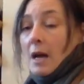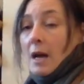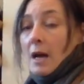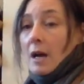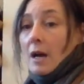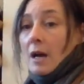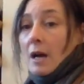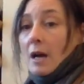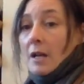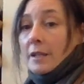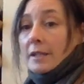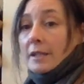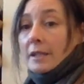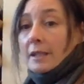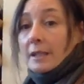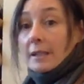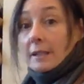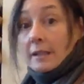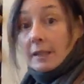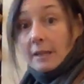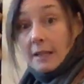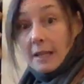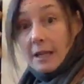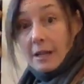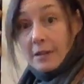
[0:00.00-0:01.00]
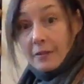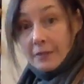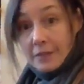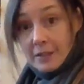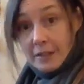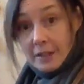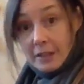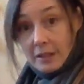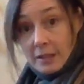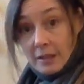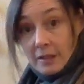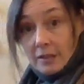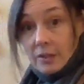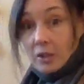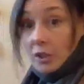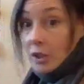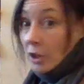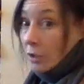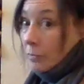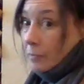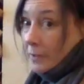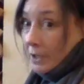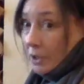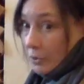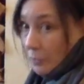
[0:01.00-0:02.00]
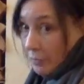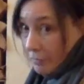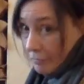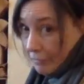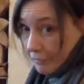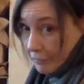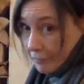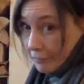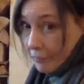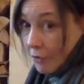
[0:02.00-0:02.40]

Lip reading: Your little lifts, so you'll be doing